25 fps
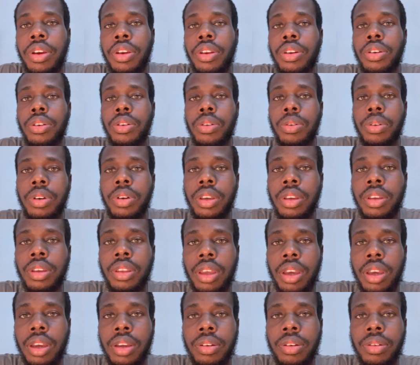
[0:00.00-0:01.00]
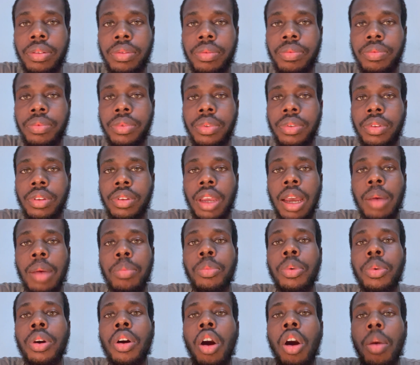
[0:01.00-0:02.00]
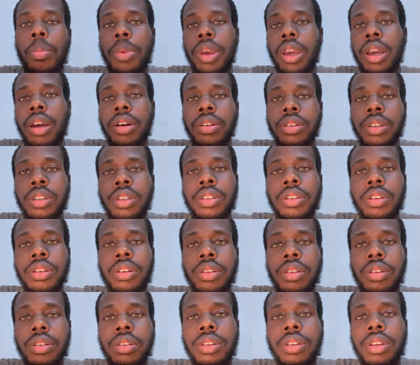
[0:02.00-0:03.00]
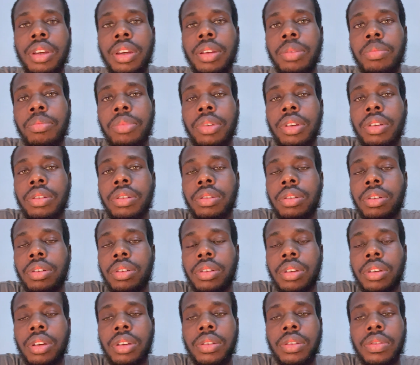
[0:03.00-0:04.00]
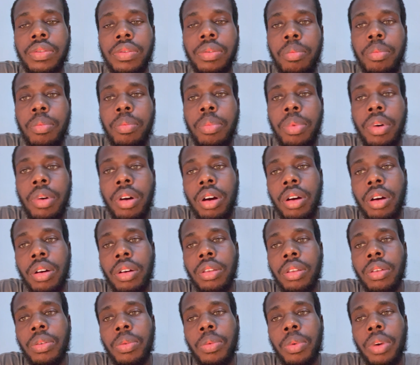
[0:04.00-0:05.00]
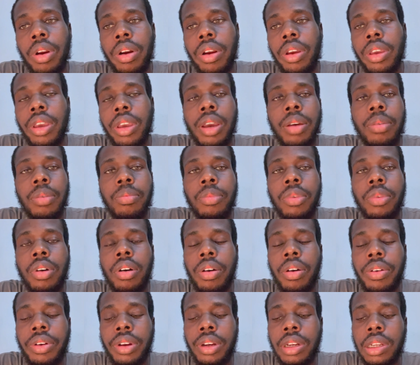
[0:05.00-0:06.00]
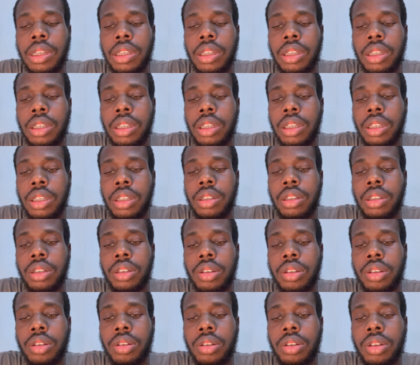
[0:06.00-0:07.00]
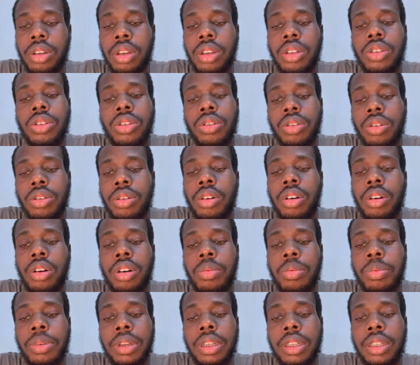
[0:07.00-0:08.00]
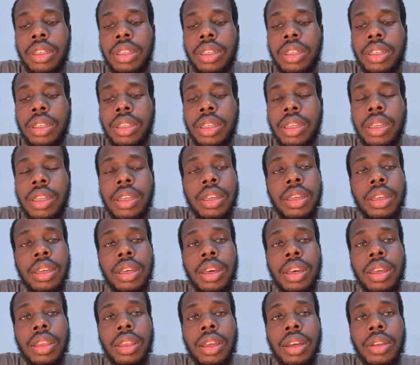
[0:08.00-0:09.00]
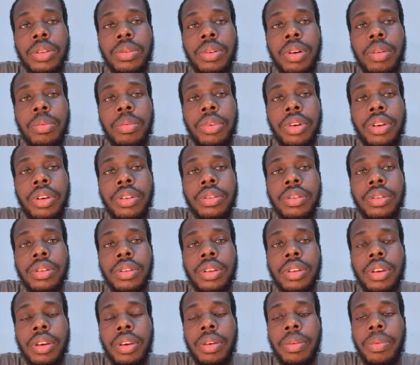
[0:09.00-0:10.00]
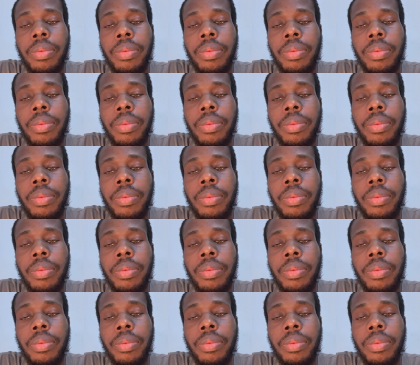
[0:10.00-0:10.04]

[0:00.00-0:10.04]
knowing that I'm coming out of the other side being successful. But where I am currently it's a dark place. That's what I'm going to say.